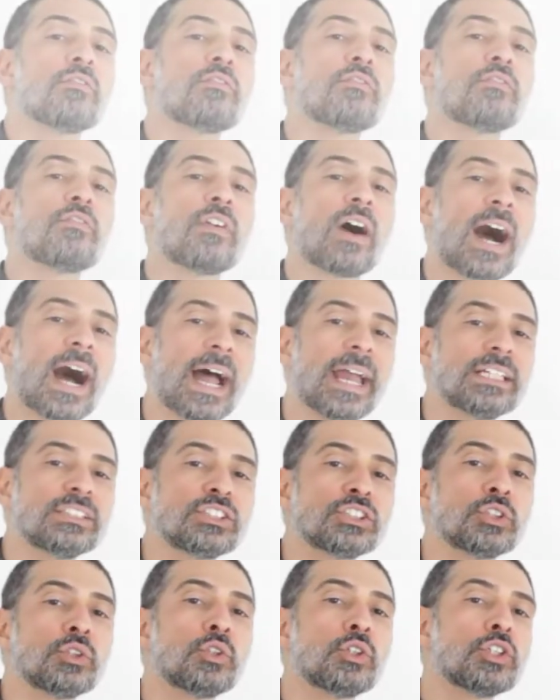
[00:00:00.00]

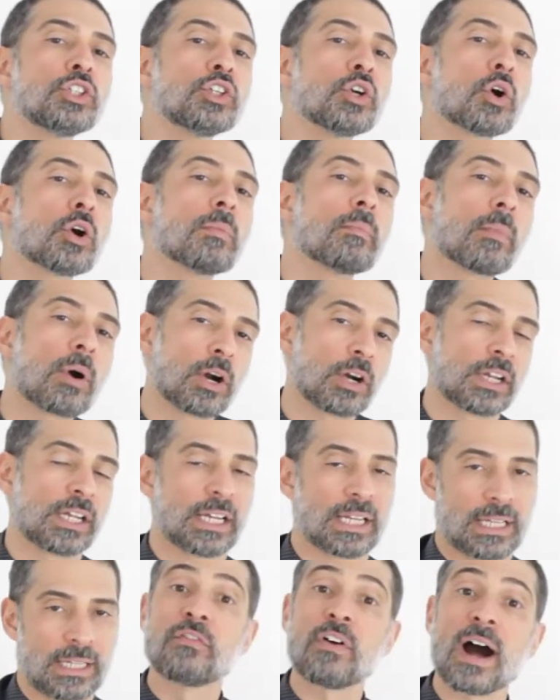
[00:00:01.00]
fine-tune your
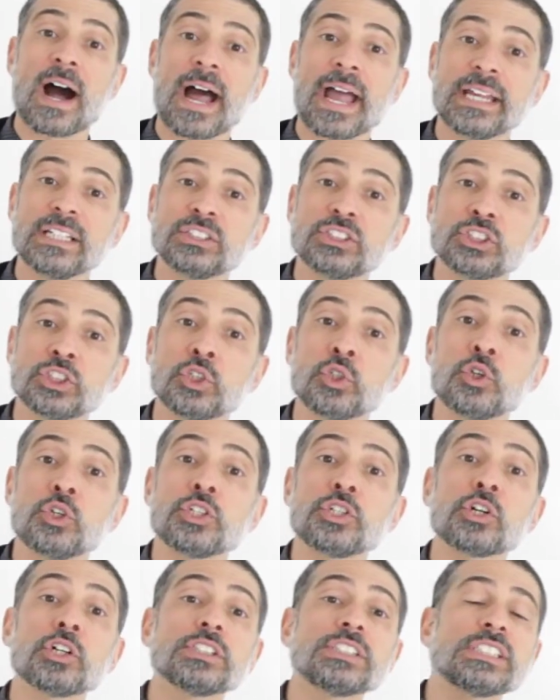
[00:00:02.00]
marketing, fine-tune
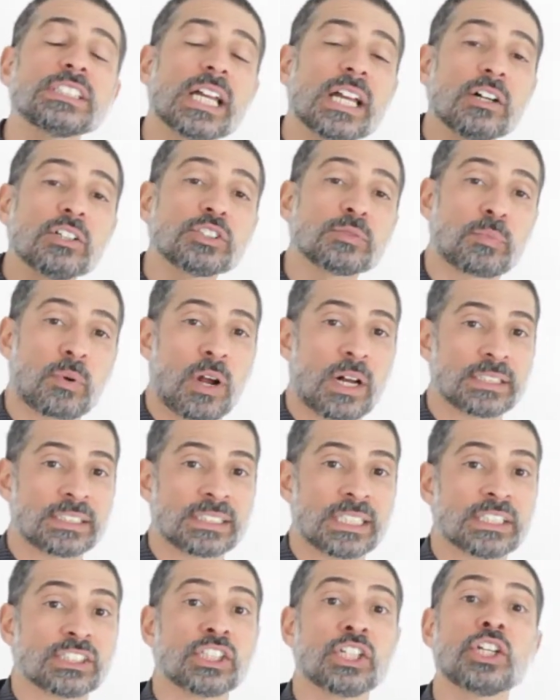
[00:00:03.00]
your sales
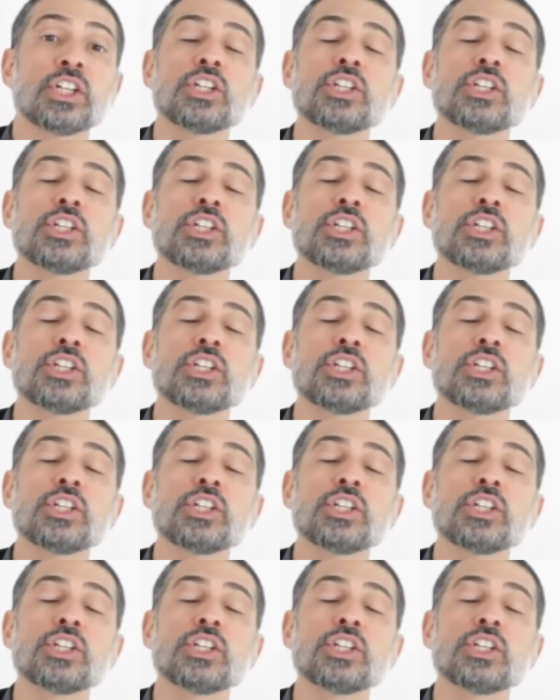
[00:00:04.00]
process,